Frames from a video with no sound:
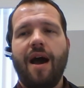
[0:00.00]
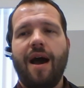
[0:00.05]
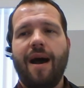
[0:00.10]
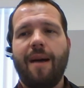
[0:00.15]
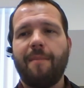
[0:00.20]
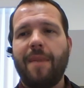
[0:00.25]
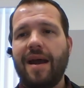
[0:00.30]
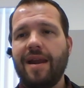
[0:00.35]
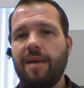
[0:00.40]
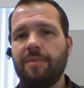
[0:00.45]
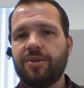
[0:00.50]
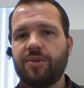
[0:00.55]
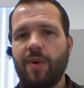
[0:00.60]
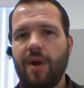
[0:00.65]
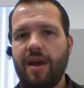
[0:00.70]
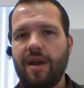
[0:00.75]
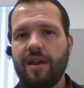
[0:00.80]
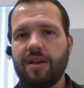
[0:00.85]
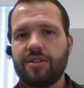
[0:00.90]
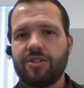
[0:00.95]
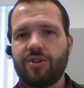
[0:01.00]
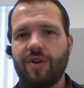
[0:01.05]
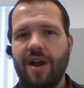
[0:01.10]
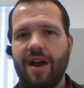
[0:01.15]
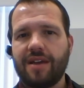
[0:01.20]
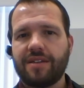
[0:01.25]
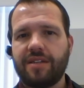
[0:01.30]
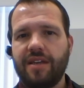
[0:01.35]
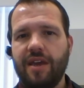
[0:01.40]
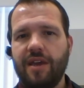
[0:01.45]
My name is Ryan
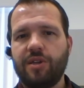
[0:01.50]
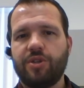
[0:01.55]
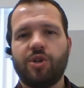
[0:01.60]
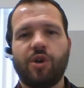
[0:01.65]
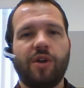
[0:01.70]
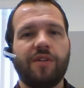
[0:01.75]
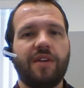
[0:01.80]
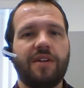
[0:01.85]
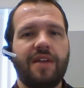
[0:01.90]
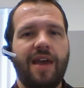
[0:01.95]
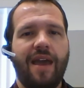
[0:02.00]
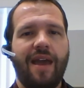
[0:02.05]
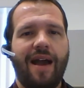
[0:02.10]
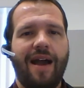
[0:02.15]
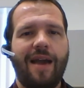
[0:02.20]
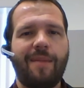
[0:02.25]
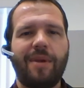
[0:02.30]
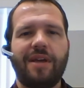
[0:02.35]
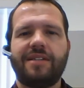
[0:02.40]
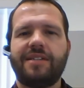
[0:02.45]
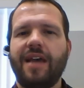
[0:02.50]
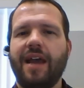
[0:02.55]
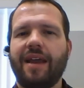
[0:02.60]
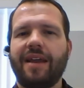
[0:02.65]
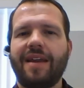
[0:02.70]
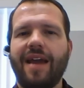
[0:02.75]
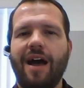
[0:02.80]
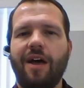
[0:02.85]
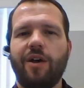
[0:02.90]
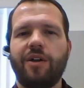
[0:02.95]
Kostrowski. During the day, I'm a
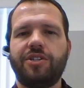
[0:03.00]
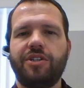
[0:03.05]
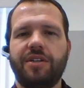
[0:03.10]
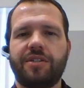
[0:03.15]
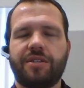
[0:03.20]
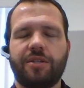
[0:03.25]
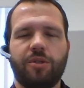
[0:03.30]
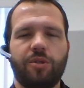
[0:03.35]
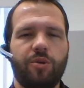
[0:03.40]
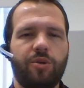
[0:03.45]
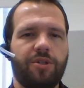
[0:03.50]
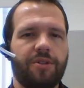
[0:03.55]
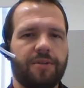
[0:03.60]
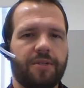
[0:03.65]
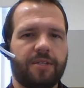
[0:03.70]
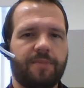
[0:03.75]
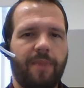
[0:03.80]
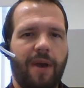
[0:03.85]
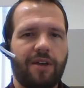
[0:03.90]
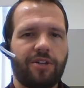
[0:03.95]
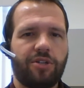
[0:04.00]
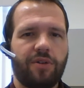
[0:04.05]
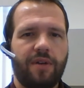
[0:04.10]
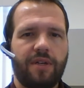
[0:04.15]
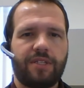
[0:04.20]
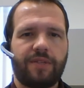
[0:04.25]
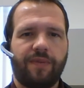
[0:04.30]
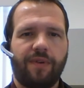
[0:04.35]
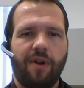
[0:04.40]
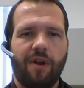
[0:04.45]
technology solutions
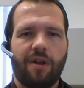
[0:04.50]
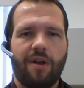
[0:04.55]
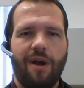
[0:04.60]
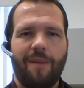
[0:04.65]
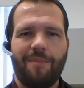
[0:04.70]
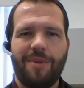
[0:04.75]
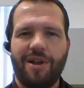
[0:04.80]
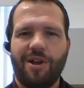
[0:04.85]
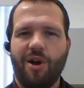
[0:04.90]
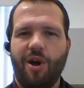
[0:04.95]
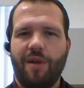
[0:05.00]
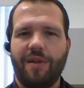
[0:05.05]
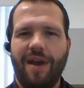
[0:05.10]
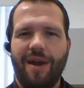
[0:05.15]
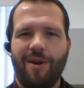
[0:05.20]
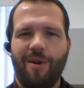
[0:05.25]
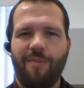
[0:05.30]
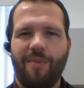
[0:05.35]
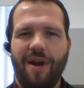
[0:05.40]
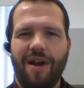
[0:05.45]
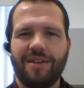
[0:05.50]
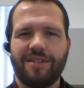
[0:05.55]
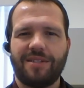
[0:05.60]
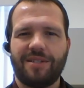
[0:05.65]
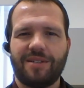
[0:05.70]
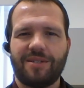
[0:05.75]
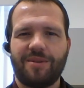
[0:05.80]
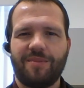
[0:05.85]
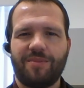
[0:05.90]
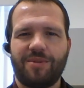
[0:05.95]
specialist for a company called Enterprise
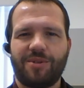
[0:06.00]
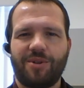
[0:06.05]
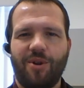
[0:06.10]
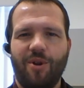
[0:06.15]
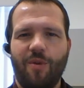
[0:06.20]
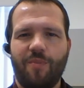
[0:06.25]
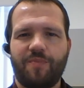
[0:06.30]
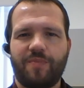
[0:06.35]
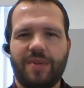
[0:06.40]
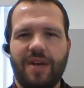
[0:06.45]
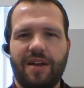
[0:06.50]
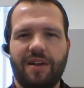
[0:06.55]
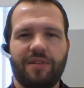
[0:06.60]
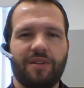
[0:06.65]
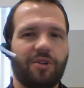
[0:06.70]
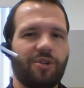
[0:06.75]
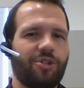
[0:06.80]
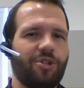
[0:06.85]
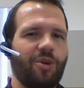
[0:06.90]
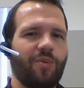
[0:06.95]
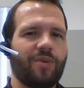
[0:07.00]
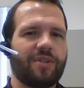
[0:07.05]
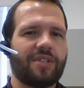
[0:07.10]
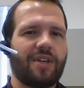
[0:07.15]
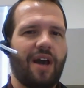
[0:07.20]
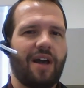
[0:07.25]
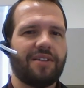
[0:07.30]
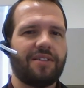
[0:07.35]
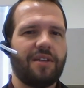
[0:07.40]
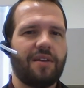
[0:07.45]
Systems Group. It's out of Little Chute,
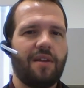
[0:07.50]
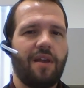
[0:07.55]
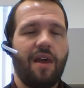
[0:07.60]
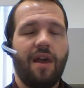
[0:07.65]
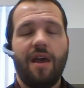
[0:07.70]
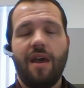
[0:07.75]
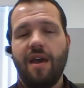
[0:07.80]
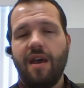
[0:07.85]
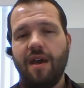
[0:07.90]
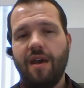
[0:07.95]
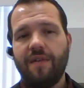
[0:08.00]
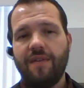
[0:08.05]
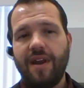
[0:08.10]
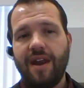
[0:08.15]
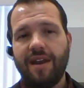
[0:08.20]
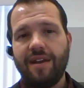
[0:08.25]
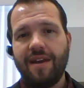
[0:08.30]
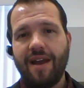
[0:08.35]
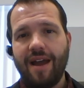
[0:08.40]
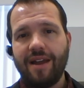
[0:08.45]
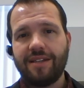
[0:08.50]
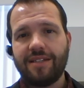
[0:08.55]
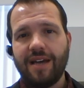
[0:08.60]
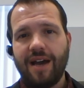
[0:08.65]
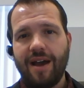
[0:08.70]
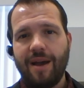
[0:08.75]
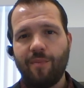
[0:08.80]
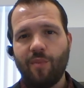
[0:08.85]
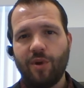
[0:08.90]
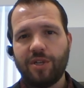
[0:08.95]
Wisconsin. Then at
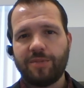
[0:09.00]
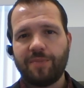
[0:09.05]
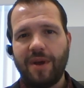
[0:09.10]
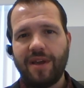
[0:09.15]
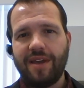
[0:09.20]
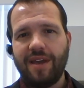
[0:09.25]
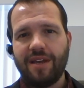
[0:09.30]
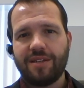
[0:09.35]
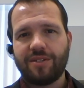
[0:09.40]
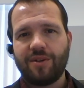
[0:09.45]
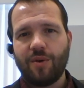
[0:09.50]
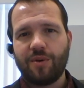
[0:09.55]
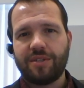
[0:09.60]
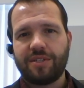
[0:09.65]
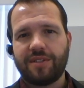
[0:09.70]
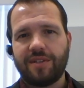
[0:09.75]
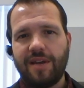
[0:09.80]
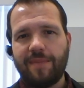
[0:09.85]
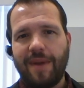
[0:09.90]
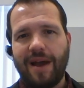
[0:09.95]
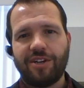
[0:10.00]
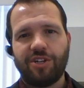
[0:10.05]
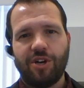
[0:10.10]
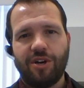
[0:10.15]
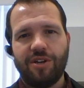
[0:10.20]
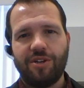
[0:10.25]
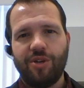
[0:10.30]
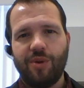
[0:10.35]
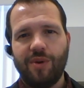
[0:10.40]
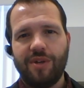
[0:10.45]
nighttime, once my kids go to sleep, I turn
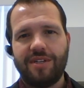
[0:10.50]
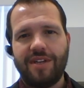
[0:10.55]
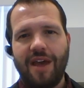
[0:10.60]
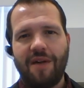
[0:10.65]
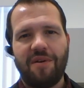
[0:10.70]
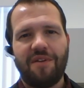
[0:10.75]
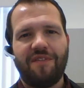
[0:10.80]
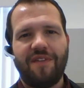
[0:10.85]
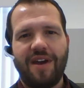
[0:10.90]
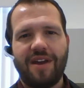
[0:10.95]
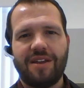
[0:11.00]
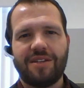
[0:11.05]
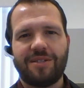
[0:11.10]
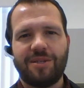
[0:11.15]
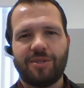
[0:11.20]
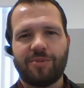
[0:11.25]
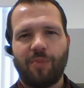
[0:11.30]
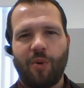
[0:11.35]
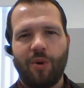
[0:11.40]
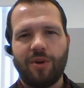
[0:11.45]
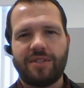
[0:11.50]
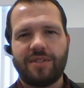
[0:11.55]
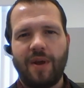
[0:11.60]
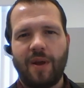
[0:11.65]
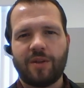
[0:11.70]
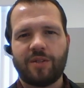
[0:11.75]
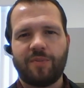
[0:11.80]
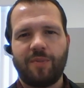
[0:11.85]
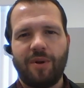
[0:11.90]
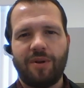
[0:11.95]
into a daily fantasy sports
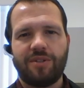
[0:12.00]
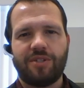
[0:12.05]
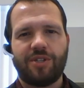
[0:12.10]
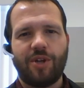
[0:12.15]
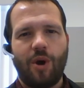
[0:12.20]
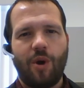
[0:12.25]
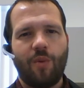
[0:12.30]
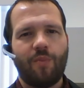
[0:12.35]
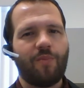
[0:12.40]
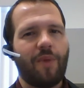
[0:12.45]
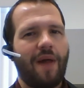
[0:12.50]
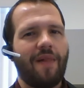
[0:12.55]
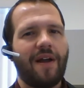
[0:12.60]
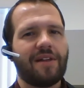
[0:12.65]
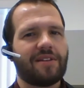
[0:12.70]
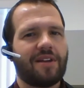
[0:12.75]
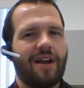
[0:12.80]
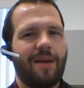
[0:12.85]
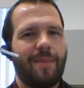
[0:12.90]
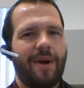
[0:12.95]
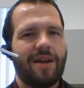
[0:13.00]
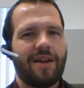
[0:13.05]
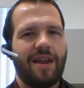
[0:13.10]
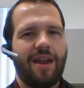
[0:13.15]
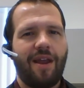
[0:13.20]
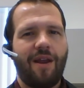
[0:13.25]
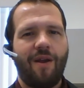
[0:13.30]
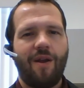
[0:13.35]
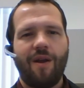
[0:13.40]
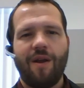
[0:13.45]
expert. So I like to come on
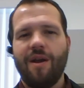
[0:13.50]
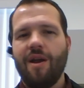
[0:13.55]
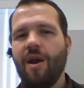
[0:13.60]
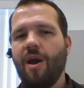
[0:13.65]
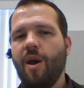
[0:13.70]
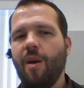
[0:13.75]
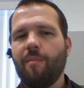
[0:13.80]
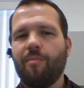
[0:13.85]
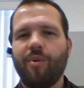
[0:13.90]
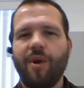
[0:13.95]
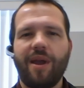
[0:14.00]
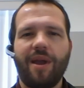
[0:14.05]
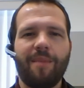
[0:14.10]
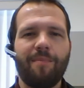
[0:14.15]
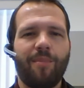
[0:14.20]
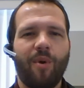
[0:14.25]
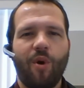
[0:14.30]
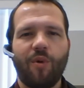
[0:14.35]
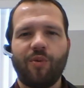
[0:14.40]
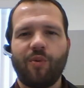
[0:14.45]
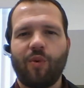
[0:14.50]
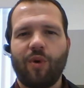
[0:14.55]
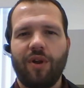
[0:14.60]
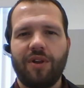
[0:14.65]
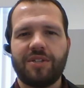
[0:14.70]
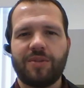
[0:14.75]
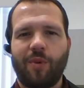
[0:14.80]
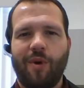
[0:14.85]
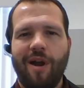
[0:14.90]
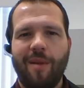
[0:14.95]
here, bring in both
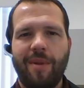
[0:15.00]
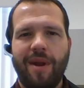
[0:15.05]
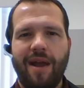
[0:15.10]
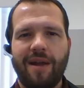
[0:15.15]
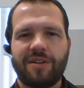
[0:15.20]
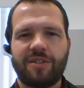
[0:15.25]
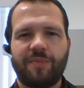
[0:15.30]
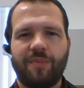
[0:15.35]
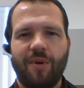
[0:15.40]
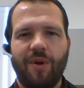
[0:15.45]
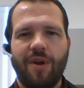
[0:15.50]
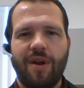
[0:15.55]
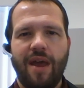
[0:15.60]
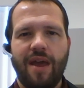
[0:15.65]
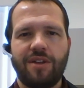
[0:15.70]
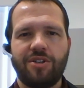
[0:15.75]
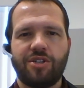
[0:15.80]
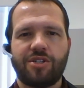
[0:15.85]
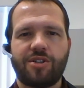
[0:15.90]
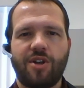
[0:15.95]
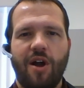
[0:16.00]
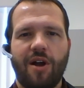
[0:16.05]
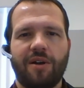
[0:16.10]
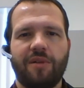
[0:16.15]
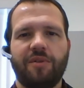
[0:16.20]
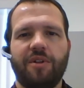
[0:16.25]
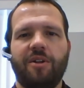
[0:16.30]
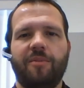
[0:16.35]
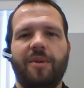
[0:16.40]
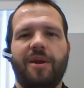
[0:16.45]
worlds where I'm an expert and just talk a
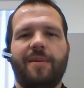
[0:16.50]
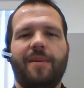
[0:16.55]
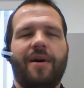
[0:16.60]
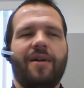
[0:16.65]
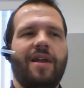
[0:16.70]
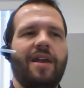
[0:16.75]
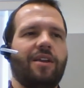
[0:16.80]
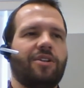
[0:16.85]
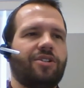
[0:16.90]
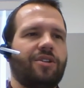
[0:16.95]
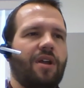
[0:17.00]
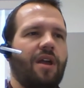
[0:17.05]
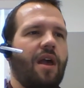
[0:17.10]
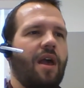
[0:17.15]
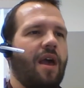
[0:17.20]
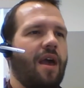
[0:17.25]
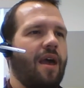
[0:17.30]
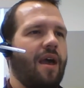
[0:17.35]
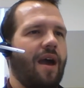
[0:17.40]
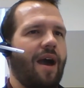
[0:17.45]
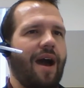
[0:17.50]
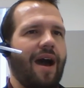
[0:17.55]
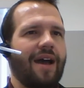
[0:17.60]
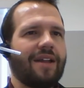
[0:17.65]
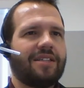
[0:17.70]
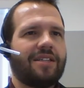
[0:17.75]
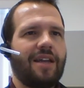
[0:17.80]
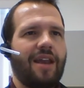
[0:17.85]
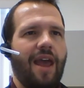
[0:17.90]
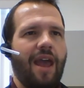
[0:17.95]
little bit about each.
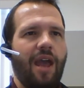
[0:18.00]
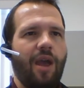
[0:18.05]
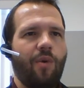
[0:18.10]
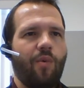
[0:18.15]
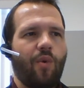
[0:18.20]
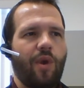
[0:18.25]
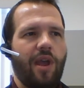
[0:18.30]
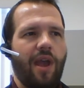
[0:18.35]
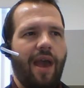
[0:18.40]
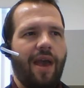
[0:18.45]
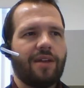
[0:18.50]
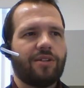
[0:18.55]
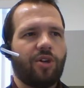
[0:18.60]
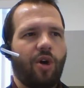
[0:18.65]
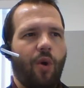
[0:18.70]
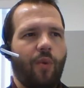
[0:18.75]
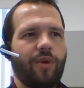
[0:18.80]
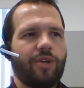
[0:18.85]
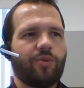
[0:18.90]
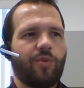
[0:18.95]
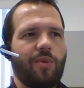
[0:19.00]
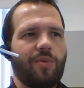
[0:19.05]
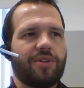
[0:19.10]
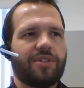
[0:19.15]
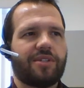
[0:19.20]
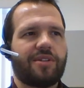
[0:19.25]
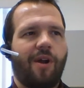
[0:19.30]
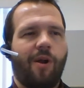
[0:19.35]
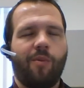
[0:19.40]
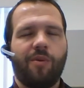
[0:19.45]
Today, as always, we will
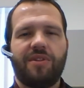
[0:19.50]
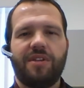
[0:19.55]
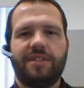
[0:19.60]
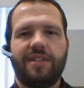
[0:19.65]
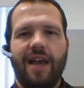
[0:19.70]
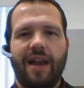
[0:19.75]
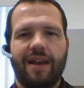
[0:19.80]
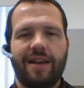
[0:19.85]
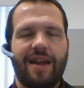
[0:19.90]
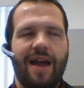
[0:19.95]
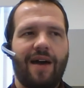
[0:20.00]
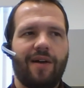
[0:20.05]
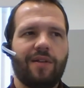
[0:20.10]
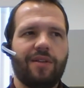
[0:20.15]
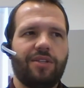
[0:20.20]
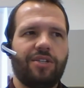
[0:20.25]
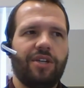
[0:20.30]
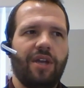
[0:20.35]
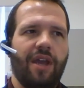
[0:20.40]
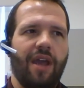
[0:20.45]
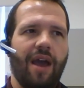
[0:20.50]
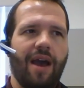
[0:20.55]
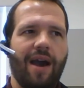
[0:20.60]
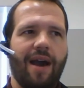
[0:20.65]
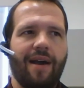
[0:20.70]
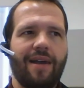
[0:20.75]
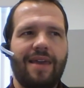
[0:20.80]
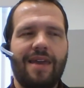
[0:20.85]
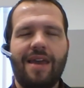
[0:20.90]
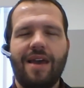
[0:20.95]
start with the technology.
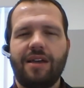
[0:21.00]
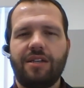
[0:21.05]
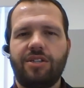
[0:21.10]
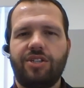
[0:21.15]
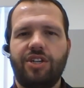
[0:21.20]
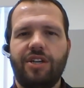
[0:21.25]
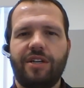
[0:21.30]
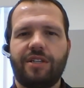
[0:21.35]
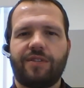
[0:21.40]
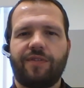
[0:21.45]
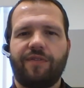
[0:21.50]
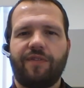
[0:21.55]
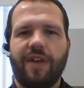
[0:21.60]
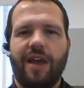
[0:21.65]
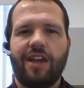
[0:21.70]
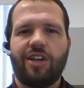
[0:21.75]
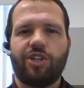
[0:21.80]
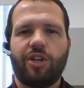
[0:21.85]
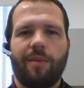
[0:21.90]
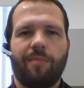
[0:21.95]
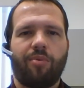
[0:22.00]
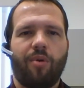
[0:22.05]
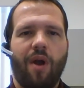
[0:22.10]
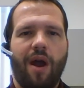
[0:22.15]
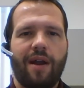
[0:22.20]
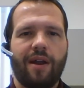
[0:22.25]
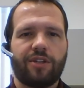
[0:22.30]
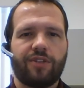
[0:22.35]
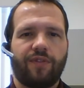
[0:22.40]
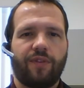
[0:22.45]
ESG's flagship
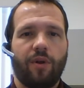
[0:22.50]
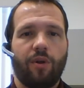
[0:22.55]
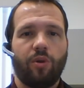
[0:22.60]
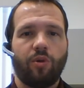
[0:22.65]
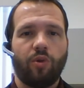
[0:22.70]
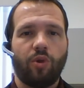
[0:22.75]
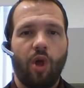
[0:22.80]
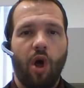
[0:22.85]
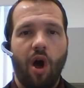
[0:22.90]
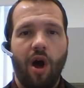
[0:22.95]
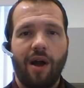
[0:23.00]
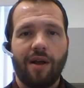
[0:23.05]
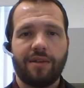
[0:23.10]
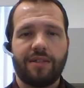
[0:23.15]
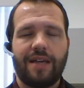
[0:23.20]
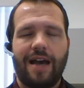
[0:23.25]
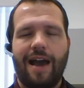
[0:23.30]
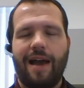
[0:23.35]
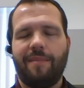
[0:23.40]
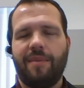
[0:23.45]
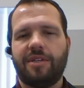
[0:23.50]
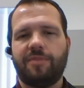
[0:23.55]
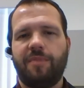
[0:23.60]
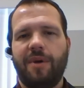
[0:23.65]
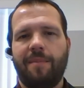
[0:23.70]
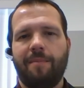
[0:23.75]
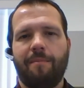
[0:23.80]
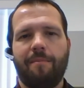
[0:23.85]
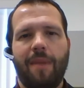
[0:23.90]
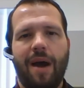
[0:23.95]
product for a long time has
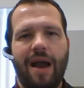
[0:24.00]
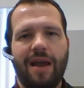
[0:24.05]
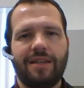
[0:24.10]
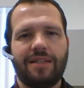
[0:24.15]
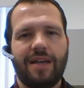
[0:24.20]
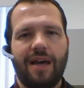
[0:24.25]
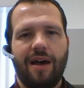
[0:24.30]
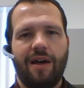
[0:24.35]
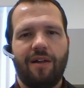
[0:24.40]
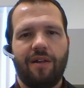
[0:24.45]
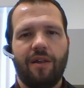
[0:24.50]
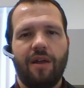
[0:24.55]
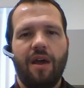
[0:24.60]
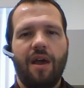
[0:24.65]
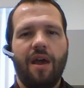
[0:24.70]
been Mitel.